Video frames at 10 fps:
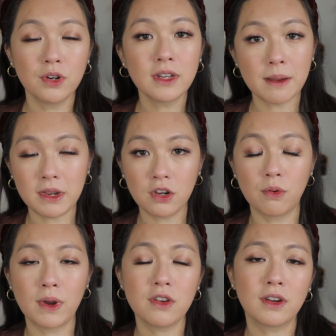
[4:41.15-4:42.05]
Let me know
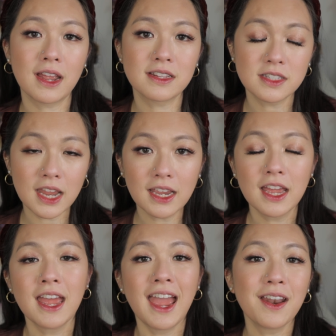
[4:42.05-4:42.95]
what you guys think,
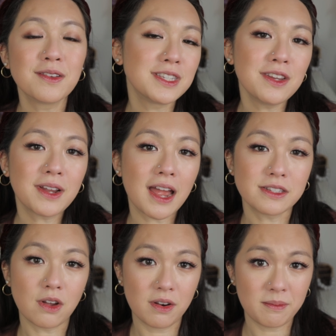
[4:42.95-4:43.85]
and I'll see you
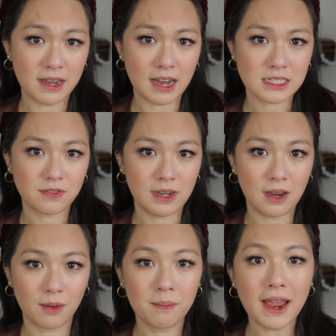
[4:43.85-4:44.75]
guys on my next
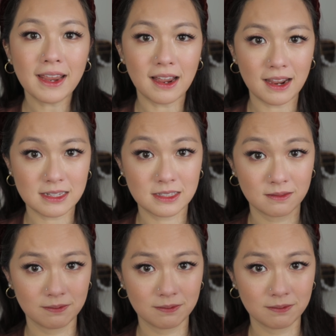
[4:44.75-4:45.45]
video. Bye guys.